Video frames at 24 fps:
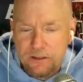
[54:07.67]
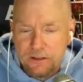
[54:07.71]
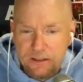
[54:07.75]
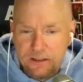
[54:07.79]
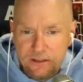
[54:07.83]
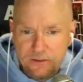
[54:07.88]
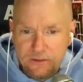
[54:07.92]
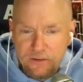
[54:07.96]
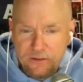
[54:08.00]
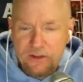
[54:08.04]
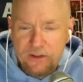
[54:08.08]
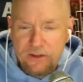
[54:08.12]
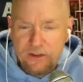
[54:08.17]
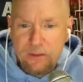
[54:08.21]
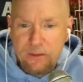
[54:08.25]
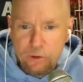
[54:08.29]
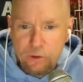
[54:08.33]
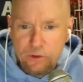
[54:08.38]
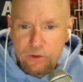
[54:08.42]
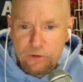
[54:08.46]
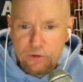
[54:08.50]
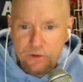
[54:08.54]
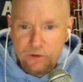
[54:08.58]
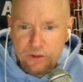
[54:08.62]
and Sam
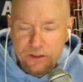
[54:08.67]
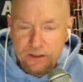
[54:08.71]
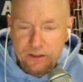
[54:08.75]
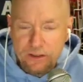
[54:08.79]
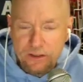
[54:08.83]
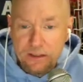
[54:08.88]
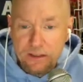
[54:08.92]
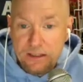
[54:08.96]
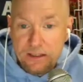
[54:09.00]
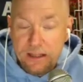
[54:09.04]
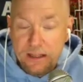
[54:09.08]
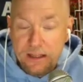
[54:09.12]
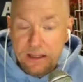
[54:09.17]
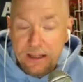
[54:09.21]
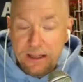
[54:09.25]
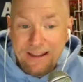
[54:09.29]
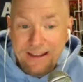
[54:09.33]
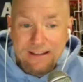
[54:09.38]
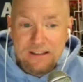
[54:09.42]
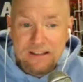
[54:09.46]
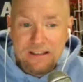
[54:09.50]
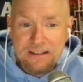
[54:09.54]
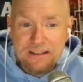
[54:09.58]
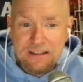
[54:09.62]
Wilson,
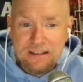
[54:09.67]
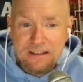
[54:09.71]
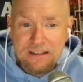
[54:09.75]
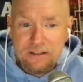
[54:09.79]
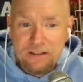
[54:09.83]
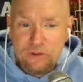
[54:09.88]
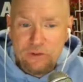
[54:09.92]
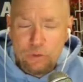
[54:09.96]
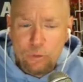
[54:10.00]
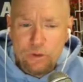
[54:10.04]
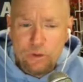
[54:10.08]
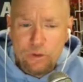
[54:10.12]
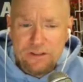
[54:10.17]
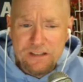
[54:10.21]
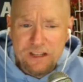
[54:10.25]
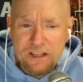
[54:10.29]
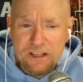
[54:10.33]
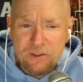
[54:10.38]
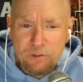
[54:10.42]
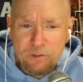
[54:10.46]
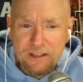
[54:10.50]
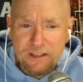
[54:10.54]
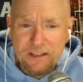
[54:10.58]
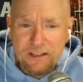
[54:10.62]
and the story
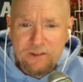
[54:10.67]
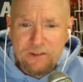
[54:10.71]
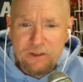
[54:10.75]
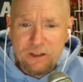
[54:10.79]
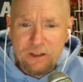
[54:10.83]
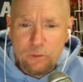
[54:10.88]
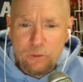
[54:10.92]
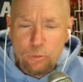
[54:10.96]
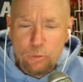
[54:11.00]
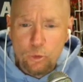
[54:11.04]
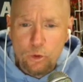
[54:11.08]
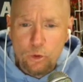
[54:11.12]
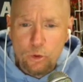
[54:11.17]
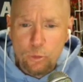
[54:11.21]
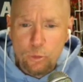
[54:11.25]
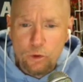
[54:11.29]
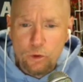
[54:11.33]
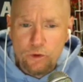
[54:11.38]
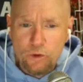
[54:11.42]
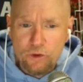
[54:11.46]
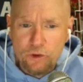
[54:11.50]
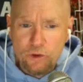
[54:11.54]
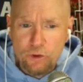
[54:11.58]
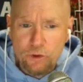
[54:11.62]
takes place in World
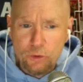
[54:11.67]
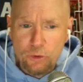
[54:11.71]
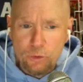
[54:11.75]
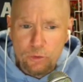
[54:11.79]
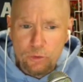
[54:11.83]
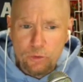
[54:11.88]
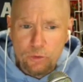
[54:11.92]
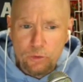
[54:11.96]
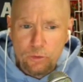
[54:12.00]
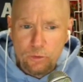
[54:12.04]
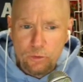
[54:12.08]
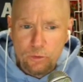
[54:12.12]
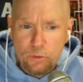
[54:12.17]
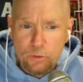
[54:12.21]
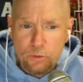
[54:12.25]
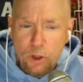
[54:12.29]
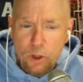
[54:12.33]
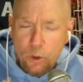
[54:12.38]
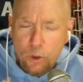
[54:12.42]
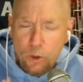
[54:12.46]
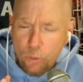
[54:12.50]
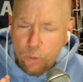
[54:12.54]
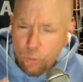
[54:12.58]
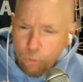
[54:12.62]
War II.
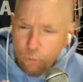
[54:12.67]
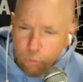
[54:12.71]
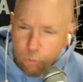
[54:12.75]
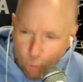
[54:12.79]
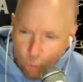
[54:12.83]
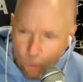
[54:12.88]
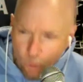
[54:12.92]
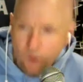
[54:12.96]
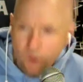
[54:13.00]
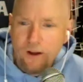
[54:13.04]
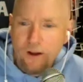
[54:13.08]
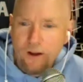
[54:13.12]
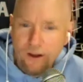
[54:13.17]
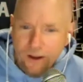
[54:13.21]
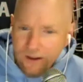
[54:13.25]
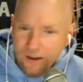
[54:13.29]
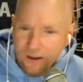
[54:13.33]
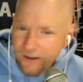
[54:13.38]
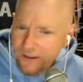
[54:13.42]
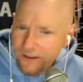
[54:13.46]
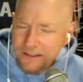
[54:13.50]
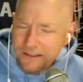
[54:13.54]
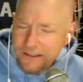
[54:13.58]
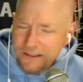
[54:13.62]

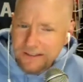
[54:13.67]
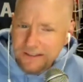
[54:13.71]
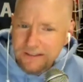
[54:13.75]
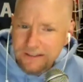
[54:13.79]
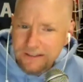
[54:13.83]
What?